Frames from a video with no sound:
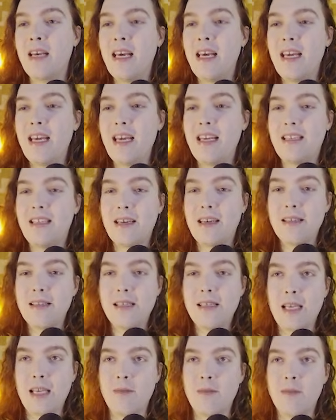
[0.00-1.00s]
it does
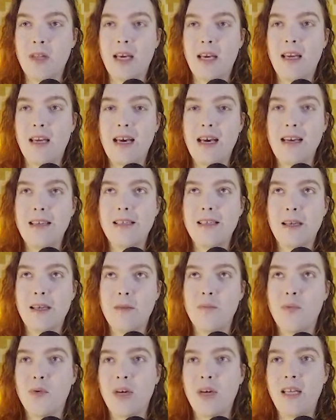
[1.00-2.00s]
seem like at
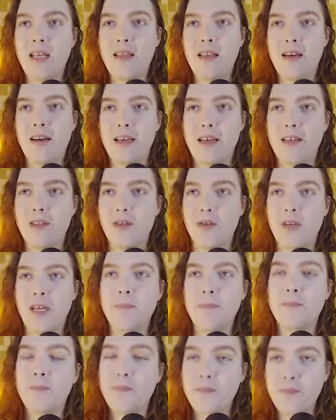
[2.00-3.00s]
some point in their history,
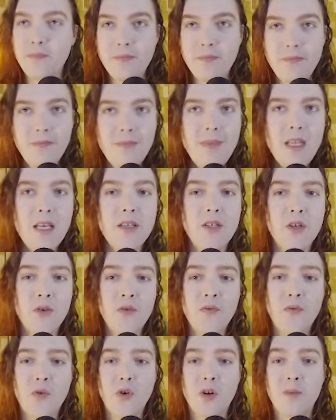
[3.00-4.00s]
Zone
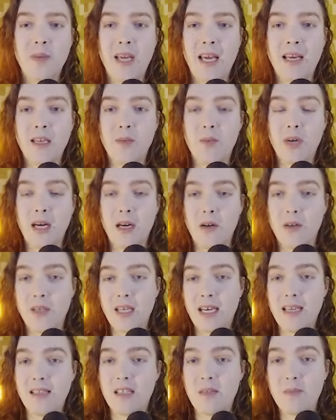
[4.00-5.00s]
4 began to
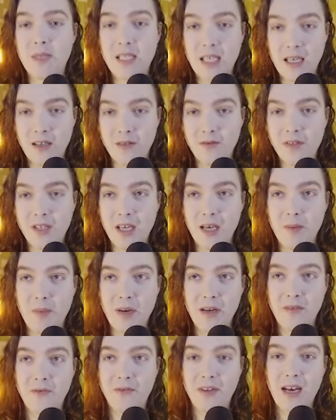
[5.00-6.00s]
prioritize themselves
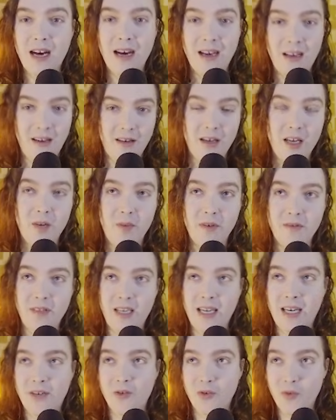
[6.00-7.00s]
above Gaia and above the
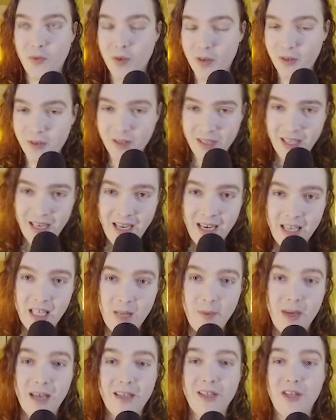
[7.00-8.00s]
natural world. They
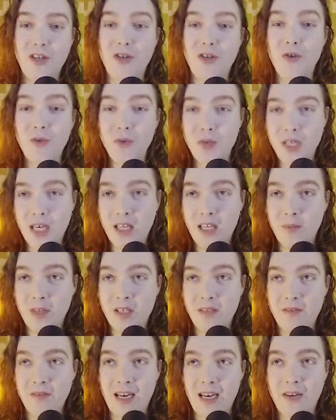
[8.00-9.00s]
began to use
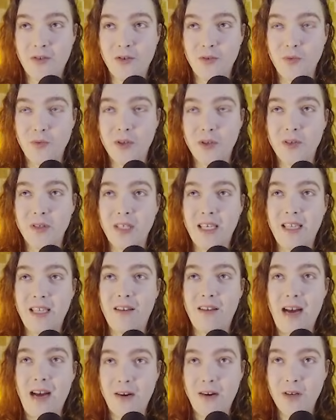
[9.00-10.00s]
elements of the natural world in
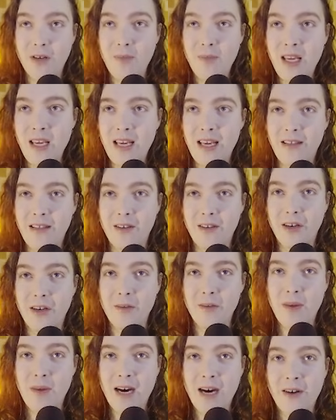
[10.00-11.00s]
their alchemy, in their
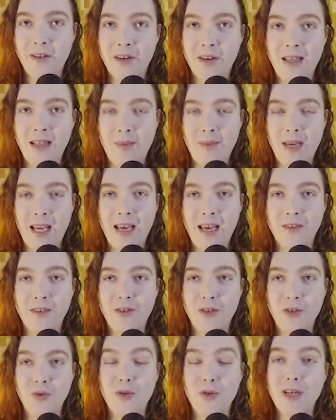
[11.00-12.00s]
gunpowder. They began
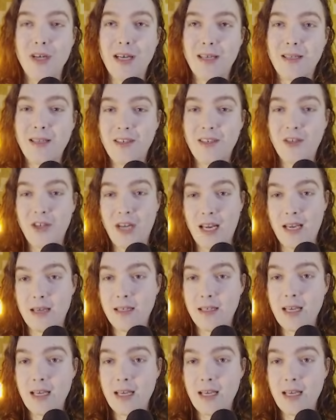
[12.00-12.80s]
to just chase